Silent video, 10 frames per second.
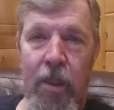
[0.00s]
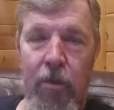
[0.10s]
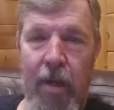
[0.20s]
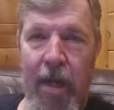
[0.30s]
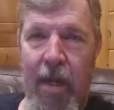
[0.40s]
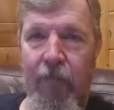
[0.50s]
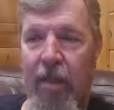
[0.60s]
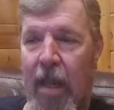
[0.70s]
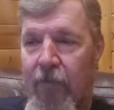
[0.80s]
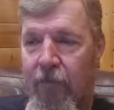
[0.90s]
You'd have
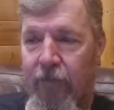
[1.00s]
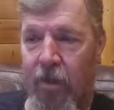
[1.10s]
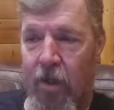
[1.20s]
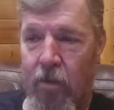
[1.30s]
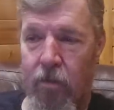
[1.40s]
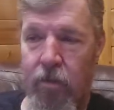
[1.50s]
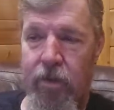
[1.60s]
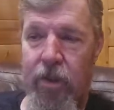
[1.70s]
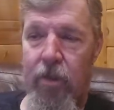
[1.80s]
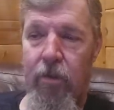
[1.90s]
lava
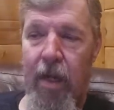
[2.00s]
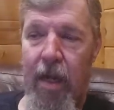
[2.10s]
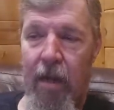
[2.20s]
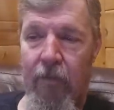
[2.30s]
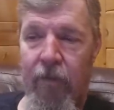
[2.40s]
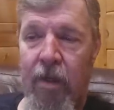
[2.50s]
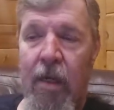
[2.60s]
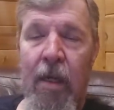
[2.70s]
flows, you'd have